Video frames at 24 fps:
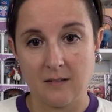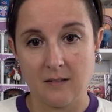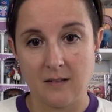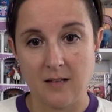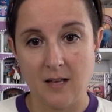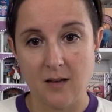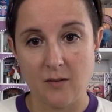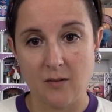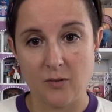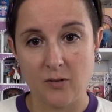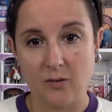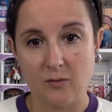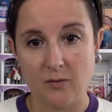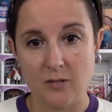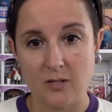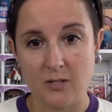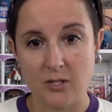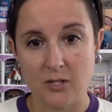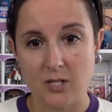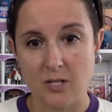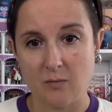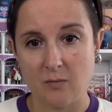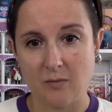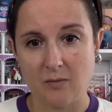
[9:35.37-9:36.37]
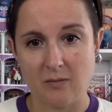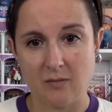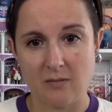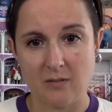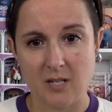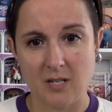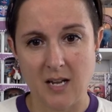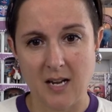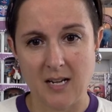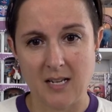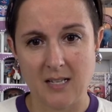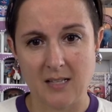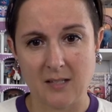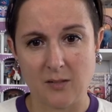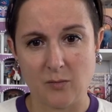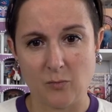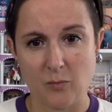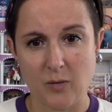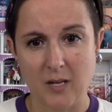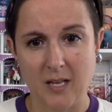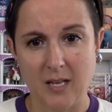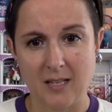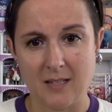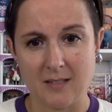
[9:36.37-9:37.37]
How cute is she with her tiny little
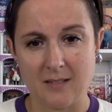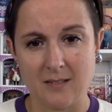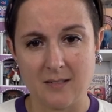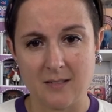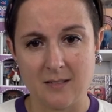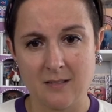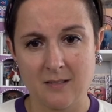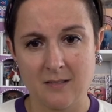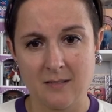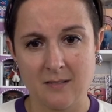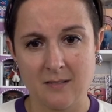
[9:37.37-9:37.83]
wings?